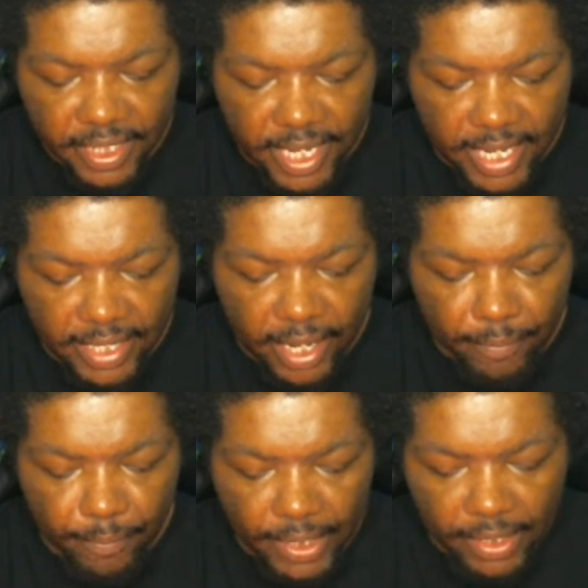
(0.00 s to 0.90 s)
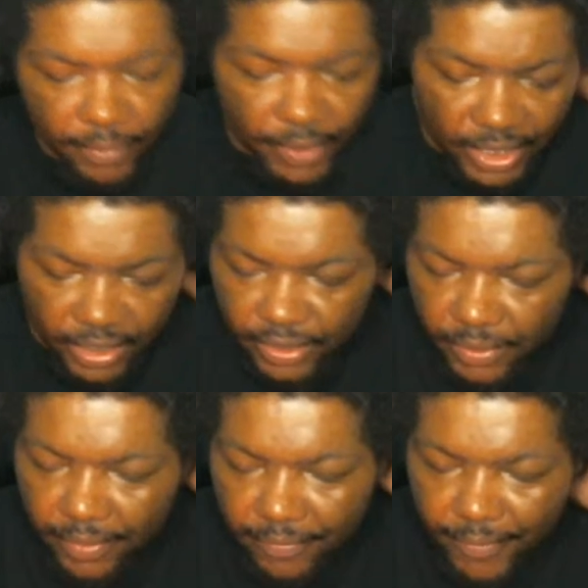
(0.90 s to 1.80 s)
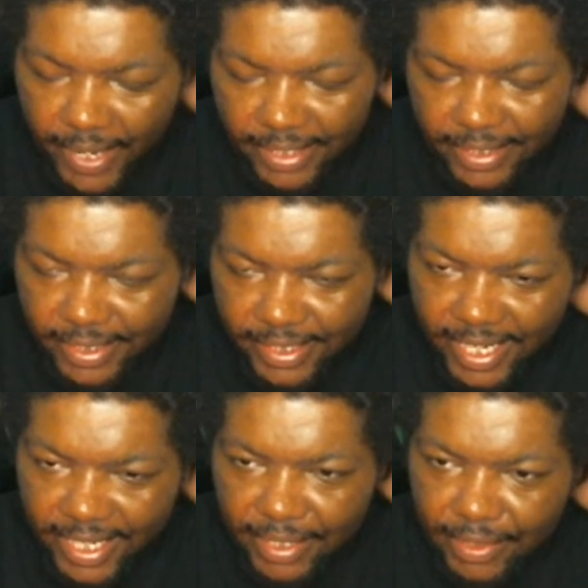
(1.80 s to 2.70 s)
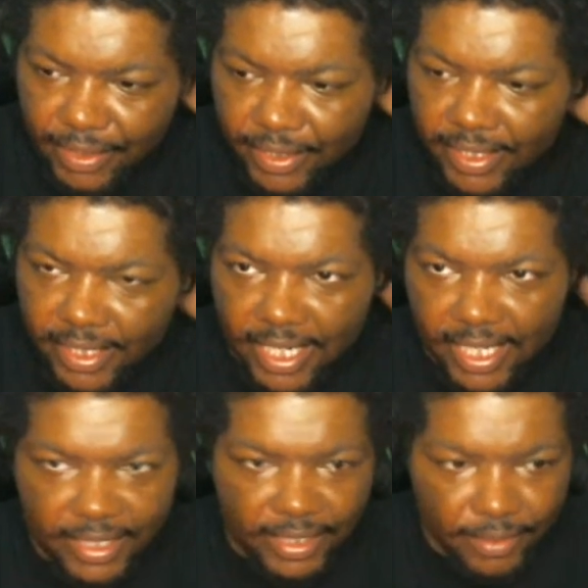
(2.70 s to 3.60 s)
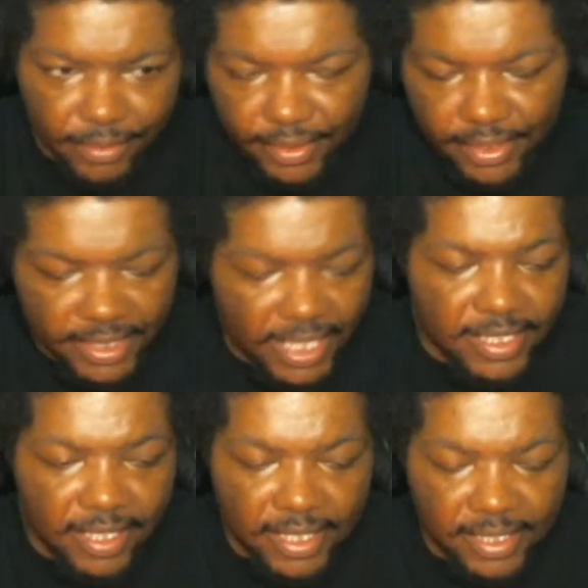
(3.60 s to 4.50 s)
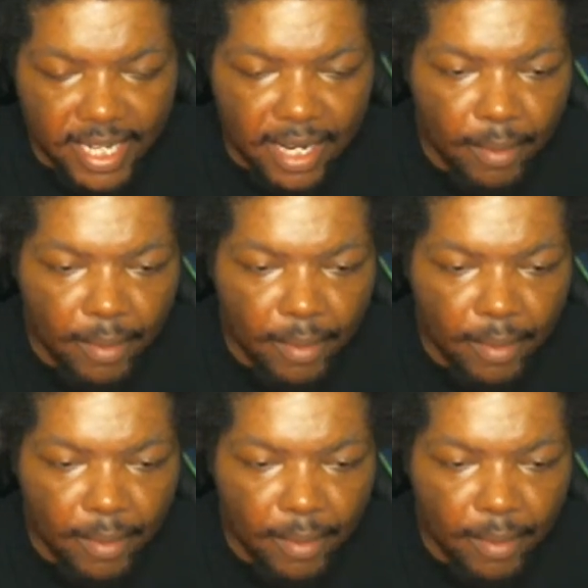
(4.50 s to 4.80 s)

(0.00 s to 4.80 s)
and in the ensuing fight, just like it takes out the entire